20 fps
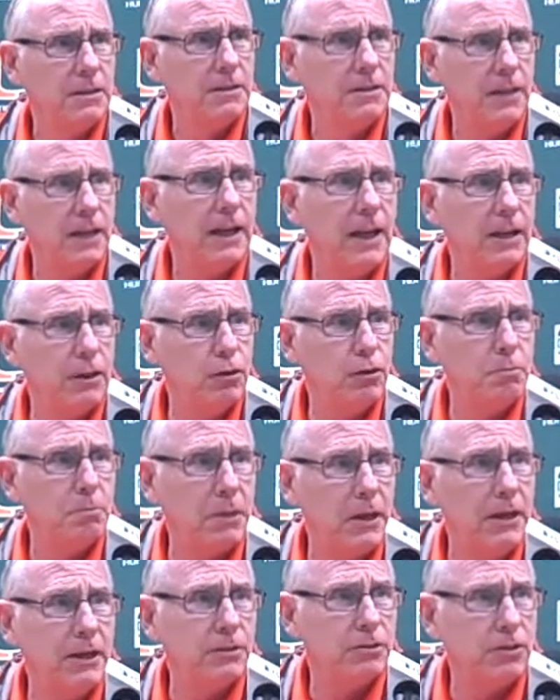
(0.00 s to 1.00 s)
They got good
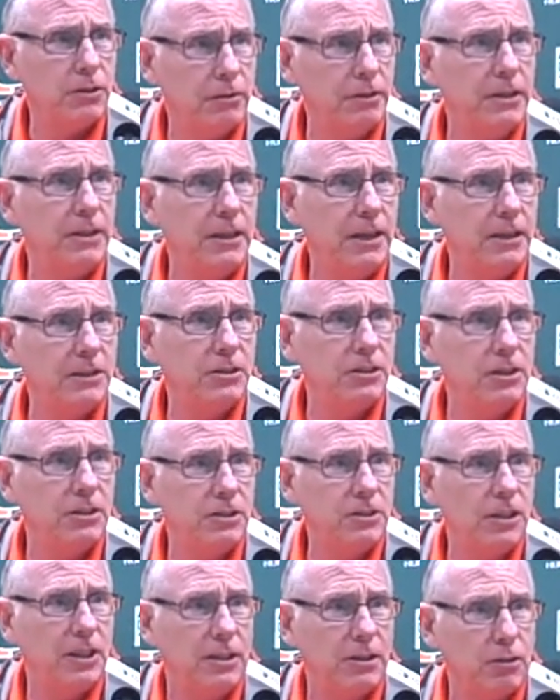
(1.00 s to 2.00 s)
players. They're in the
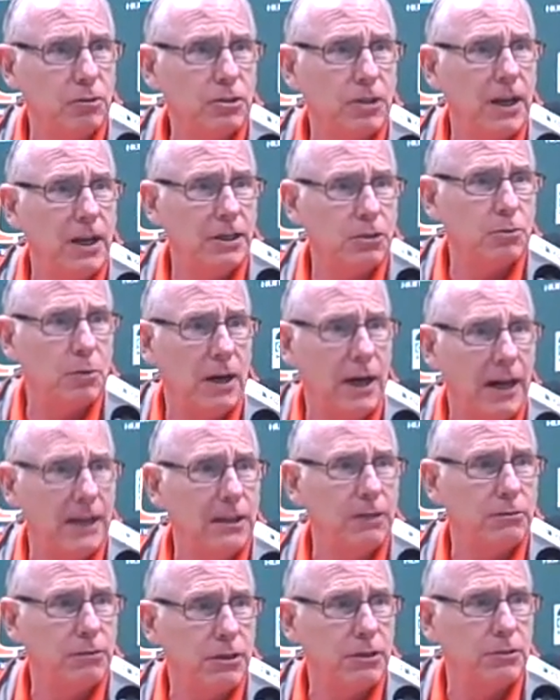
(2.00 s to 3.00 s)
ACC. Those guys were
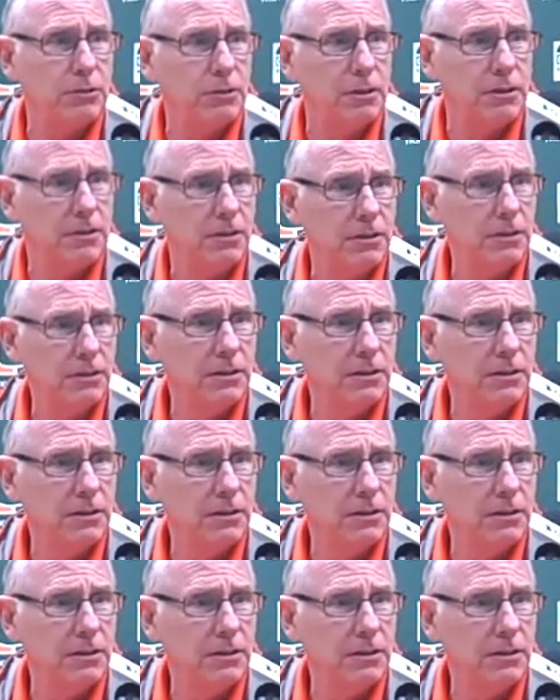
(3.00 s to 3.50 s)
highly recruited.